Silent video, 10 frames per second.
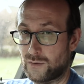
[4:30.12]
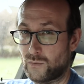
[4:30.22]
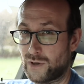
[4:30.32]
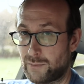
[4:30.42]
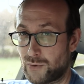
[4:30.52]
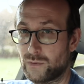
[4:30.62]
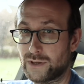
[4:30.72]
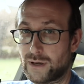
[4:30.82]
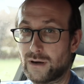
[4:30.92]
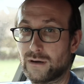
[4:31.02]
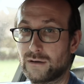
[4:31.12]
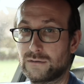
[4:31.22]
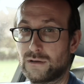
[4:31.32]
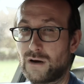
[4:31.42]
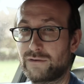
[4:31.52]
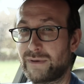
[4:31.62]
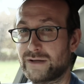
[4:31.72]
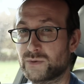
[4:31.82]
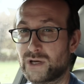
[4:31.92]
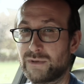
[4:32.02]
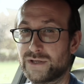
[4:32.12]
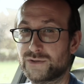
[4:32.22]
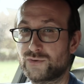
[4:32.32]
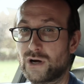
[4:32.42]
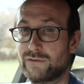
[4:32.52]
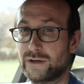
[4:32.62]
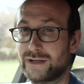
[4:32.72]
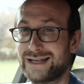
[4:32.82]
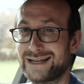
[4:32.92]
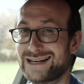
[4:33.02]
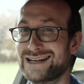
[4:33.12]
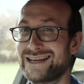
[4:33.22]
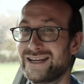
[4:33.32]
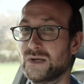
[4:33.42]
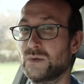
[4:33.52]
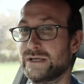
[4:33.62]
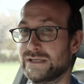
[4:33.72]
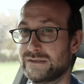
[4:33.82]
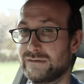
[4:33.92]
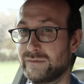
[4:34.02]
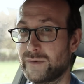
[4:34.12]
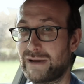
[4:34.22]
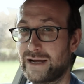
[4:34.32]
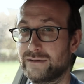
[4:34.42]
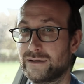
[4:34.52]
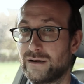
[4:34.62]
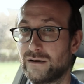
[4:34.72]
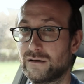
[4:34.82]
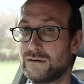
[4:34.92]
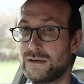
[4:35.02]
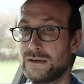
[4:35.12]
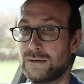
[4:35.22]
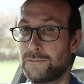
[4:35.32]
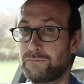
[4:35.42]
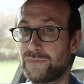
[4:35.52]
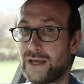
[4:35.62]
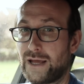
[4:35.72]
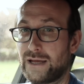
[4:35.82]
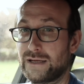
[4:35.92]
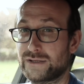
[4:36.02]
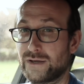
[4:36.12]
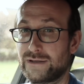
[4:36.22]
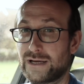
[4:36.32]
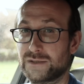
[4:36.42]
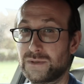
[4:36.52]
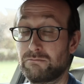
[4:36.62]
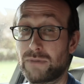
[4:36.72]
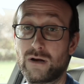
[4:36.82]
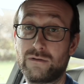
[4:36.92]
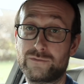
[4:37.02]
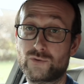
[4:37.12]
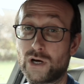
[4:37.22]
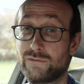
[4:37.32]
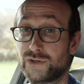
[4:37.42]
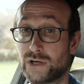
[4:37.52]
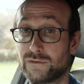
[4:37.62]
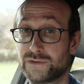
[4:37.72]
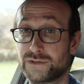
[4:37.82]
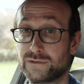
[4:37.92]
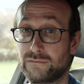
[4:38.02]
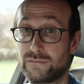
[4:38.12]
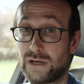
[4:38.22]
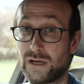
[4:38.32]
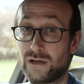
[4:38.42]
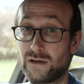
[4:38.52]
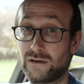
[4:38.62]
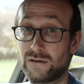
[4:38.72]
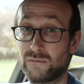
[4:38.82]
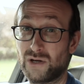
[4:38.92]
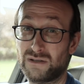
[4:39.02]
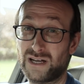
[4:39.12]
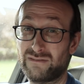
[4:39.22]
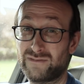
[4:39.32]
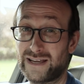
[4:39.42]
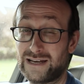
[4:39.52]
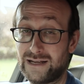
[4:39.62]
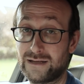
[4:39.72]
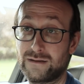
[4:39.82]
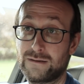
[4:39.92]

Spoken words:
When I bought the car, after about 20 minutes of driving, I'd get a clicking noise from the back of the car. And it turned out to be both drive shafts were kind of failing.